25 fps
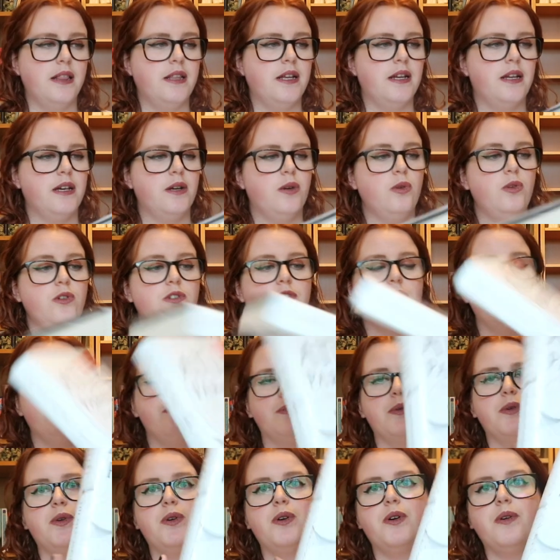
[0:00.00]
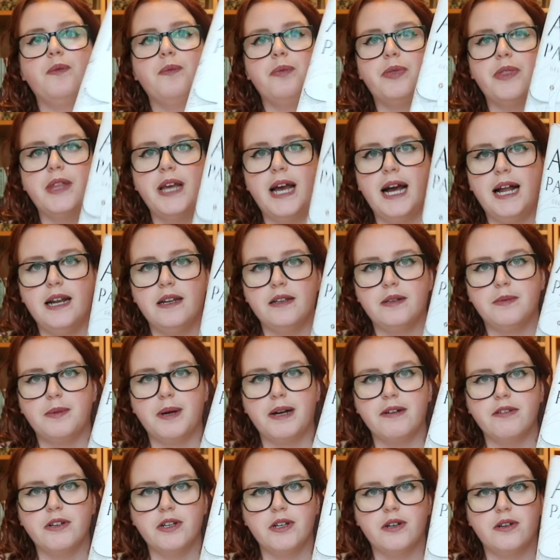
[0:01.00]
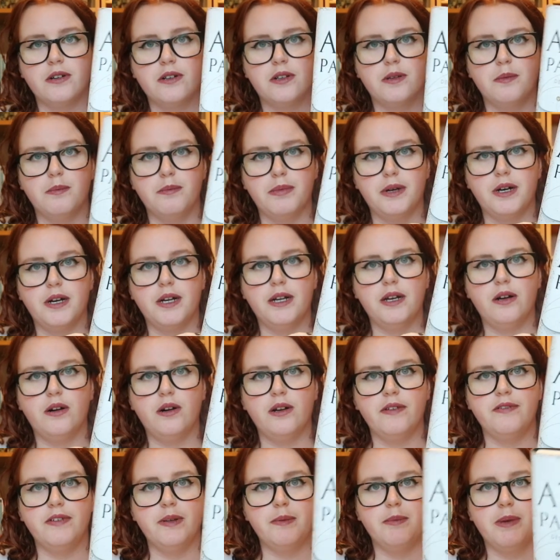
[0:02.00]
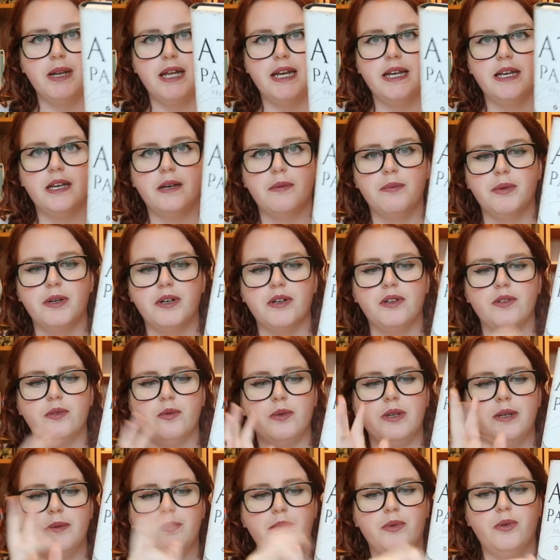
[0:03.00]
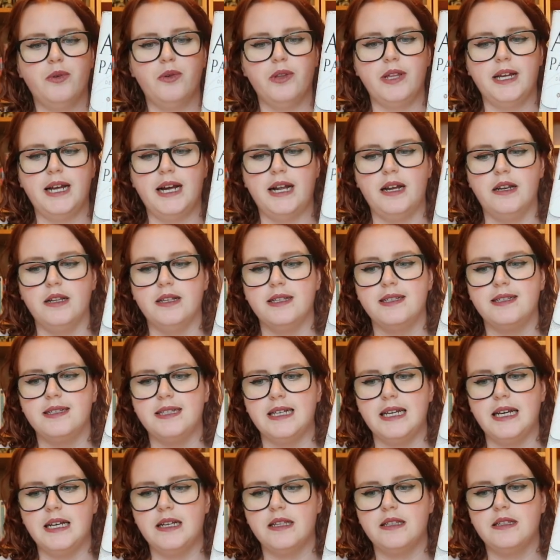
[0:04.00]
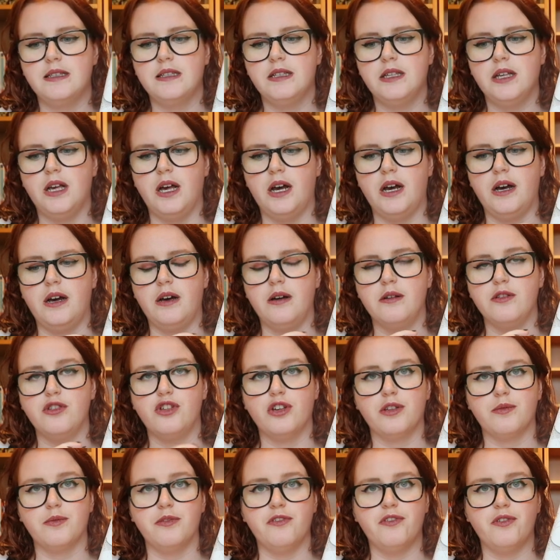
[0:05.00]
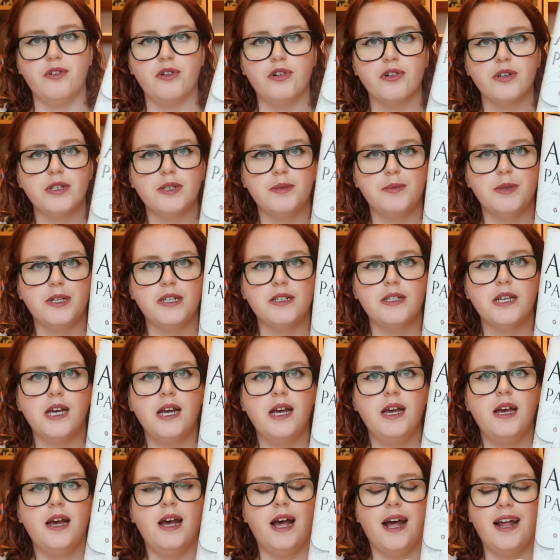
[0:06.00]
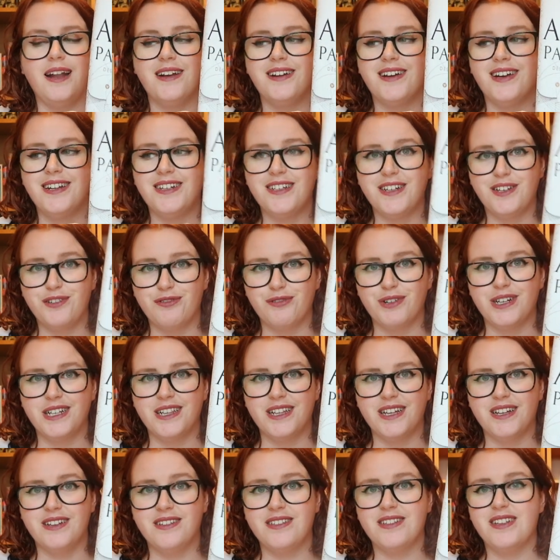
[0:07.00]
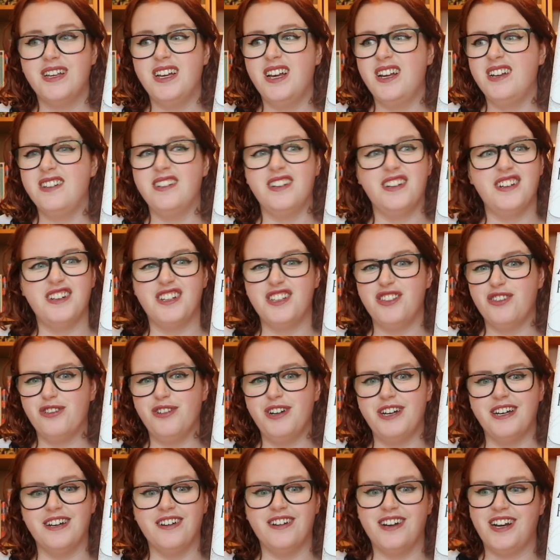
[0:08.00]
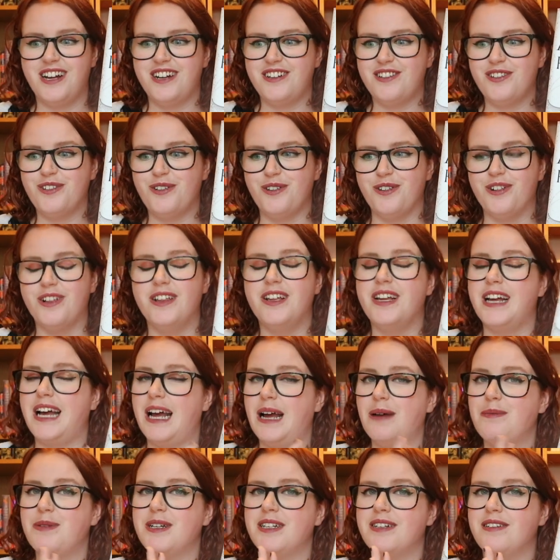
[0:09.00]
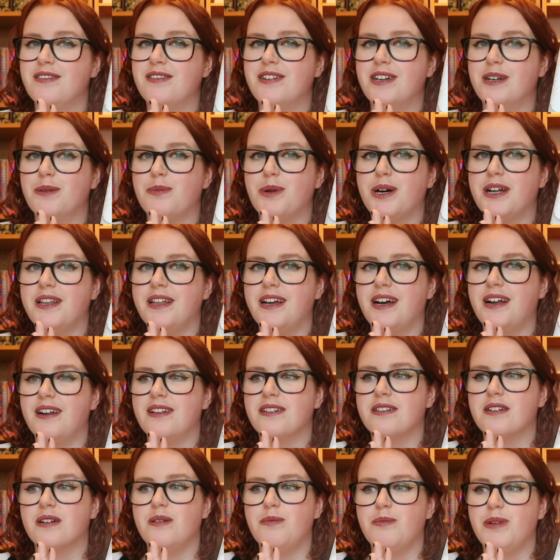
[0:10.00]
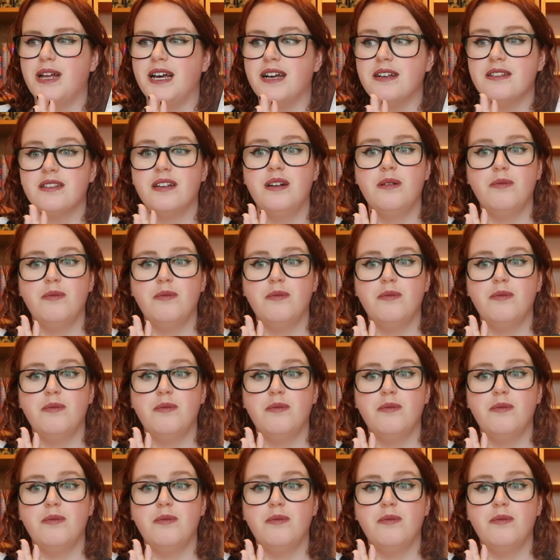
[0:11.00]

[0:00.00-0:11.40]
And then I also bought The Atlas Paradox by Olivia Blake because we'd bought the Atlas 6 just before Christmas, and I did read this, didn't enjoy it at all. Am I still going to buy the Atlas Complex?